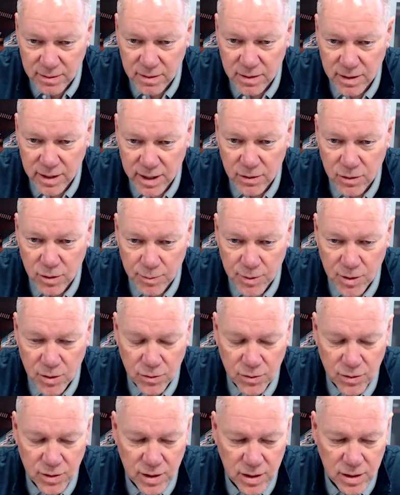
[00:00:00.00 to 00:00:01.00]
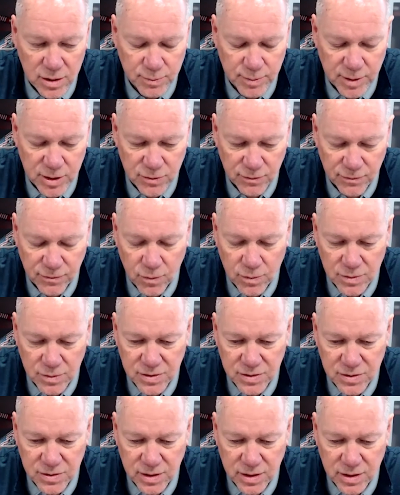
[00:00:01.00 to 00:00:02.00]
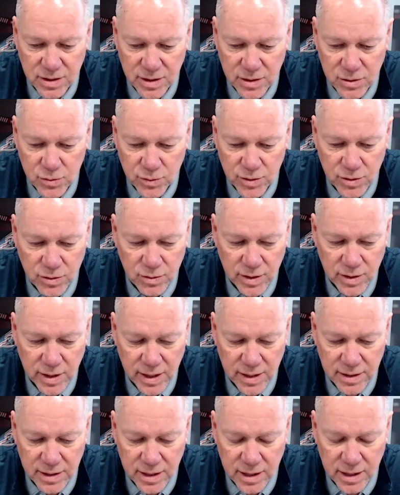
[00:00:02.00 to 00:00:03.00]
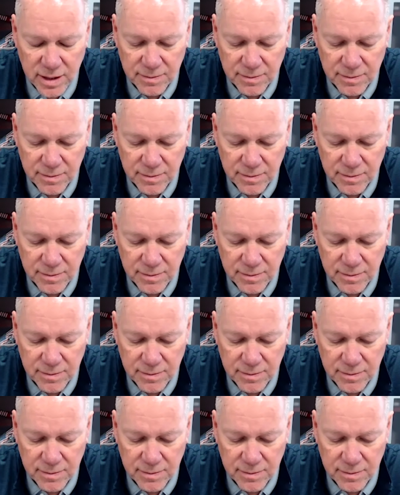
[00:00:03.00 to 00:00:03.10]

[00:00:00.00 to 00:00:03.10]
They're both special forces in Israel and